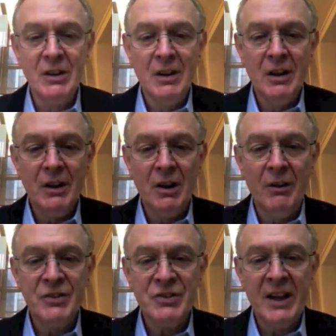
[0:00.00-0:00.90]
Say in
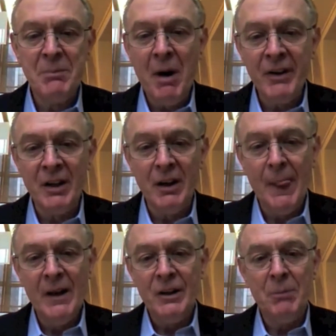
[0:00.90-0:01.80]
America,
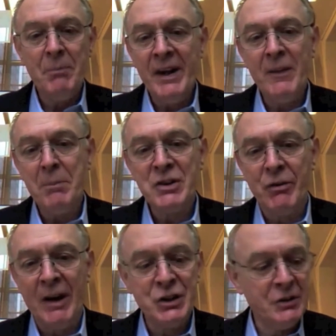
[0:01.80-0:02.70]
many of the best
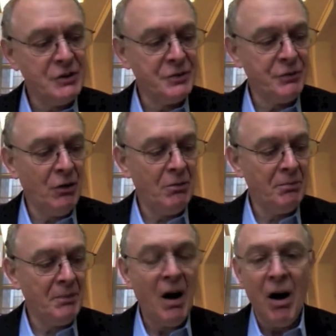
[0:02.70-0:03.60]
graduates from
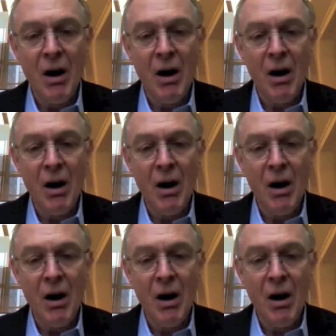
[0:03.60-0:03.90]
Harvard